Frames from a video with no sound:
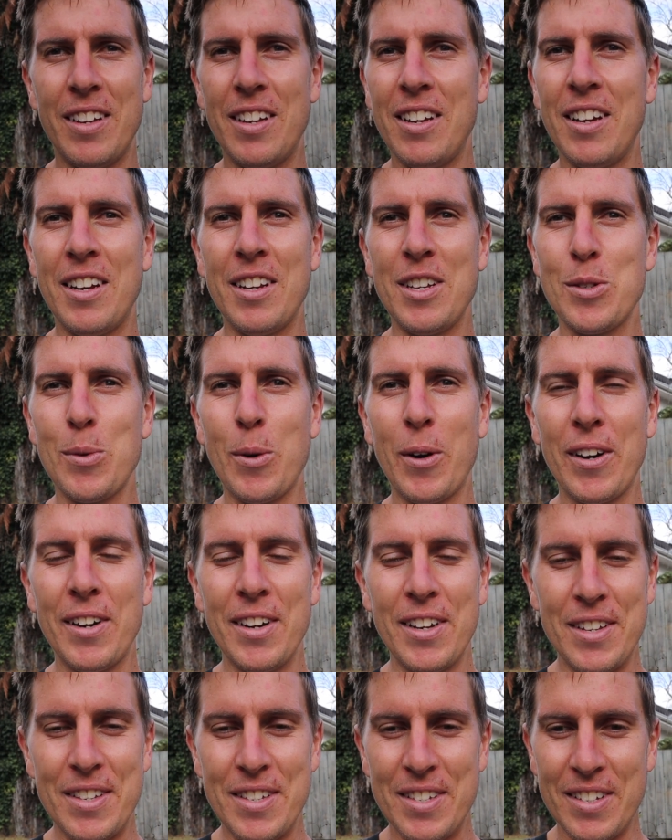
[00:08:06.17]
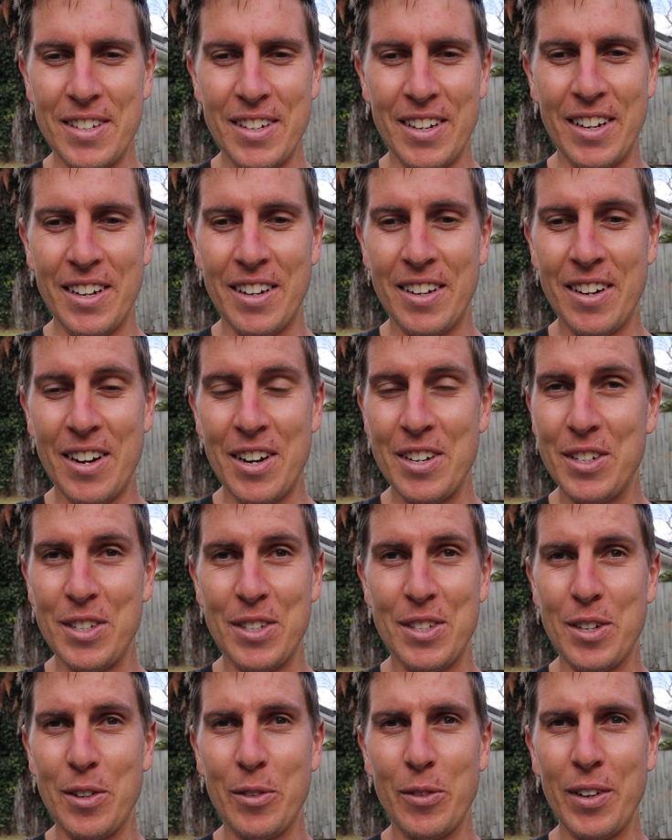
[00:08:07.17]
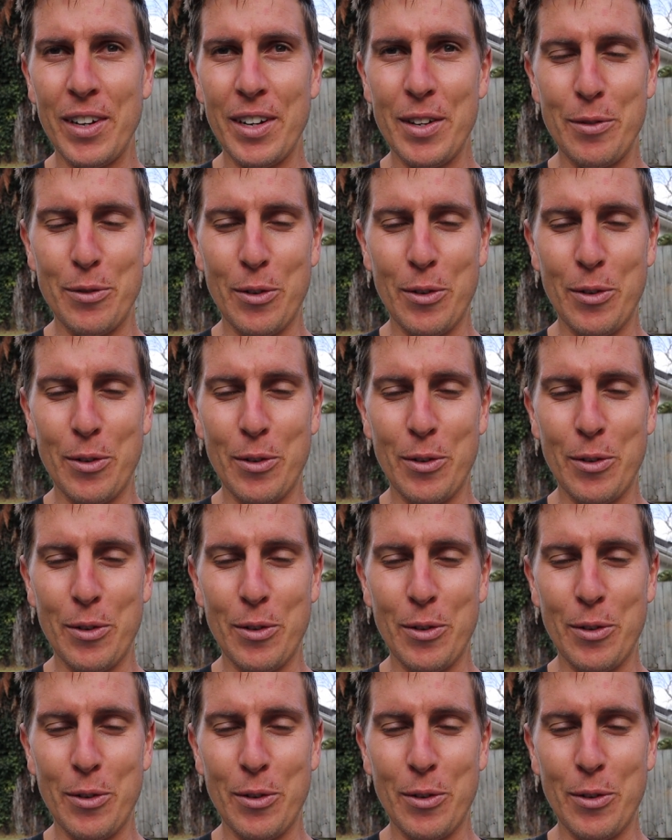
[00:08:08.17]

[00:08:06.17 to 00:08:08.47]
it is what it is, and I just didn't really